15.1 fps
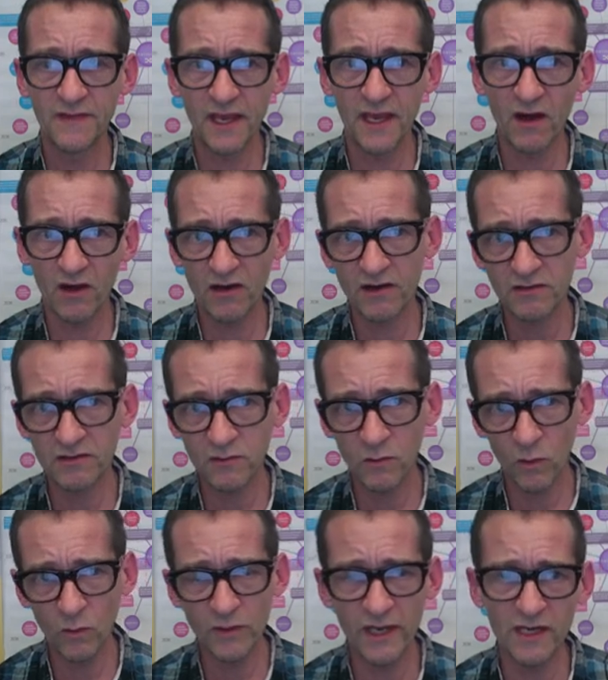they are
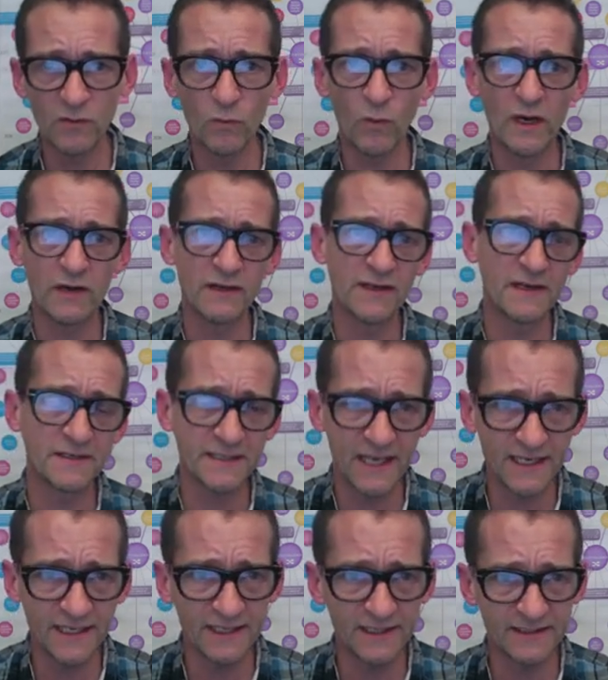quoting, where they're
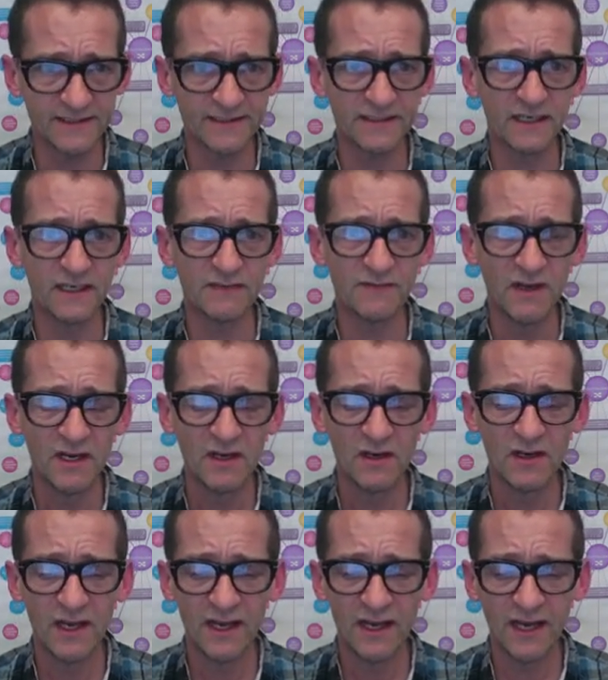taking this stuff.
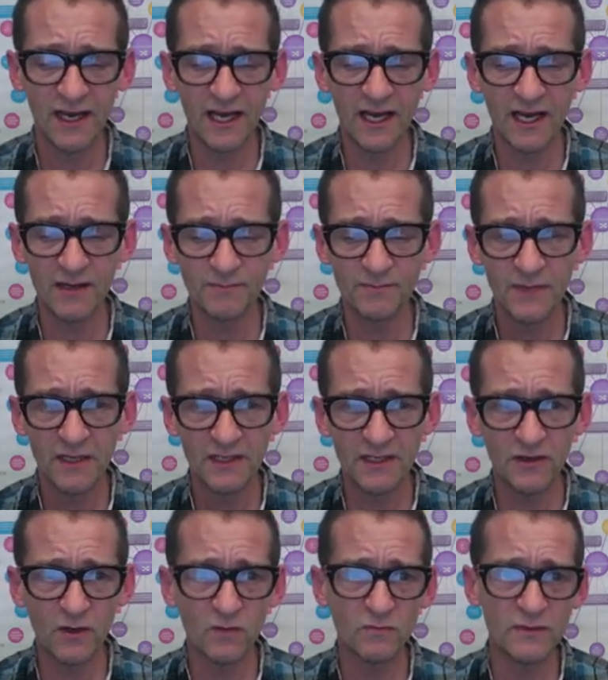
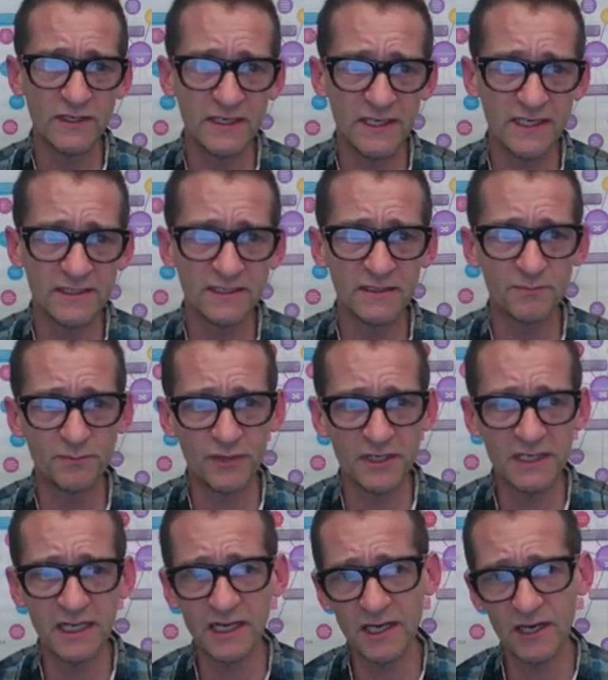We need to
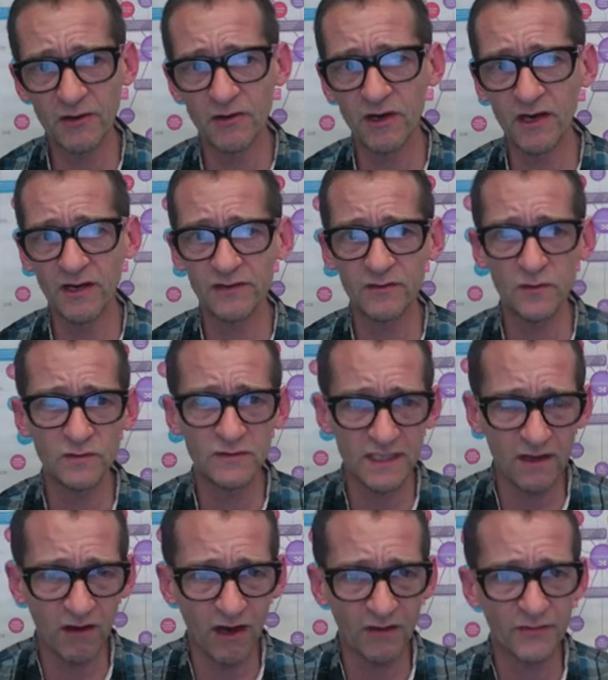be clear on who's
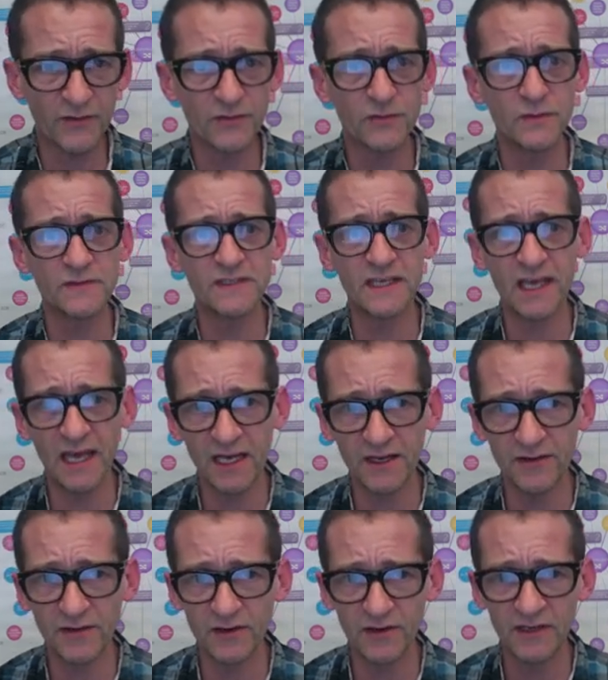the author, who's the
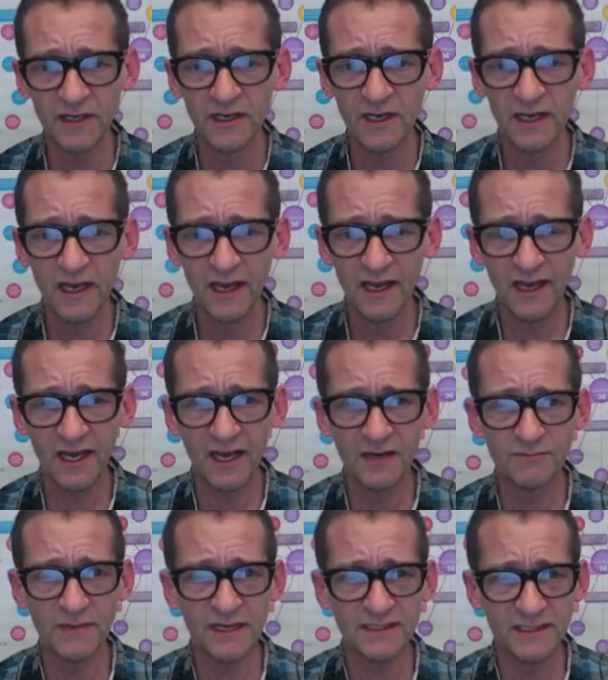editor,
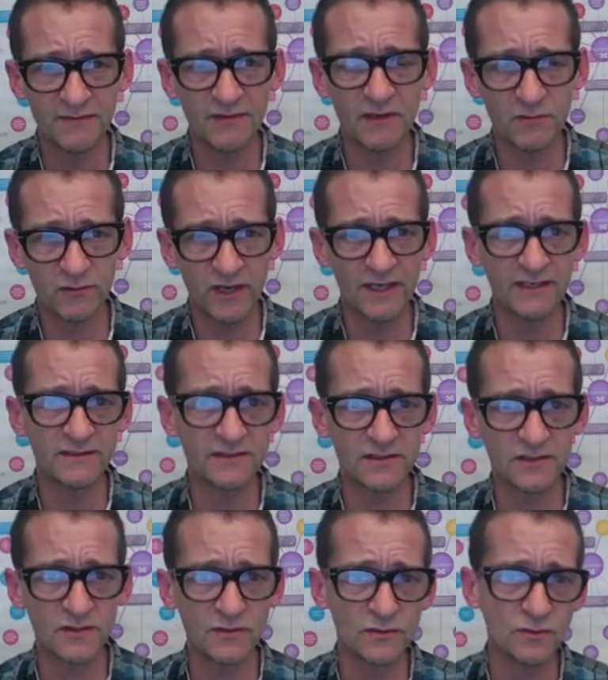and giving credit
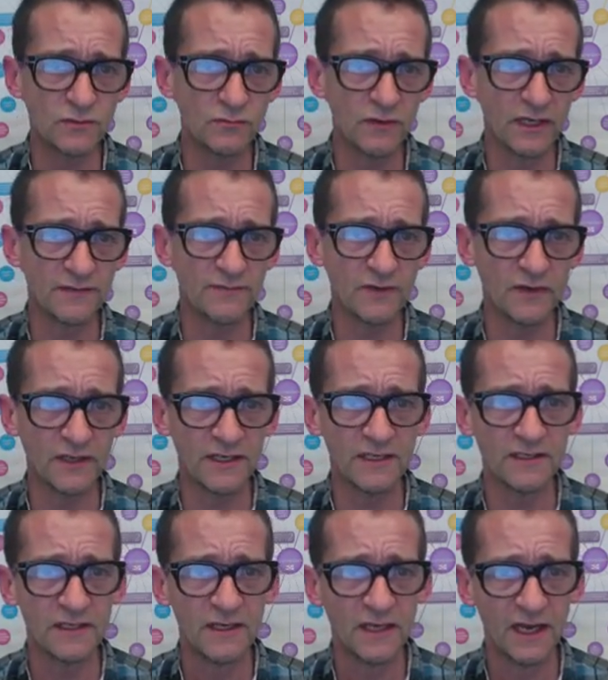to who
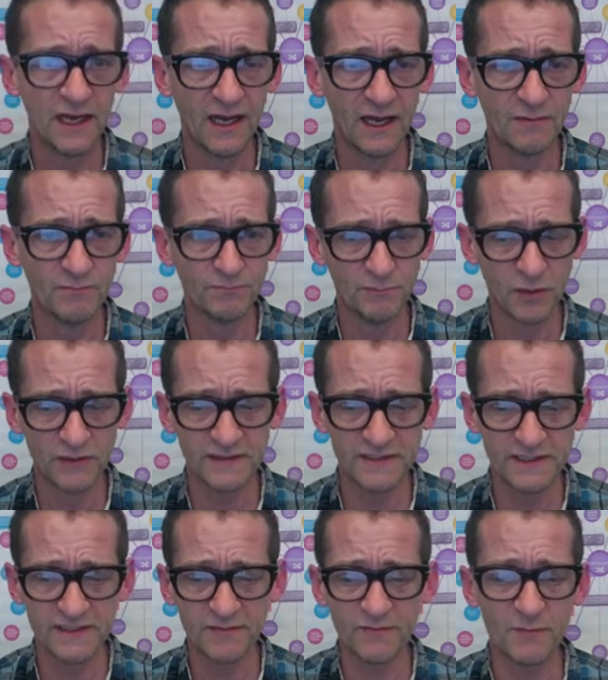rightfully puts
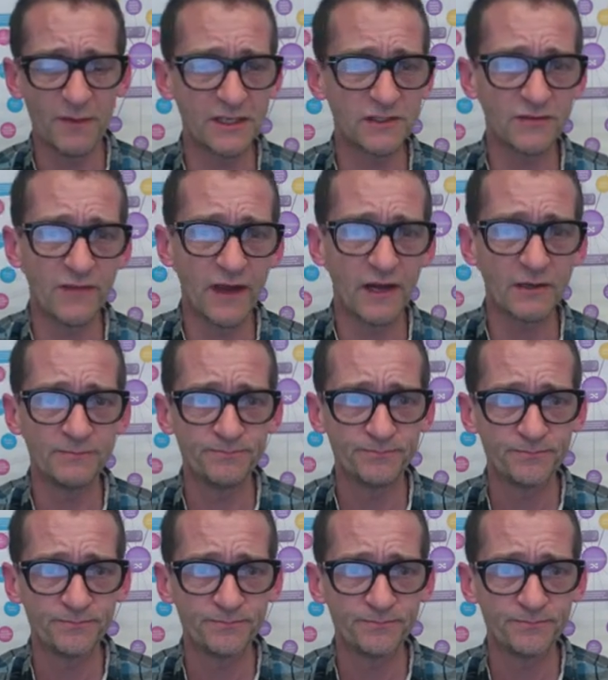this information there.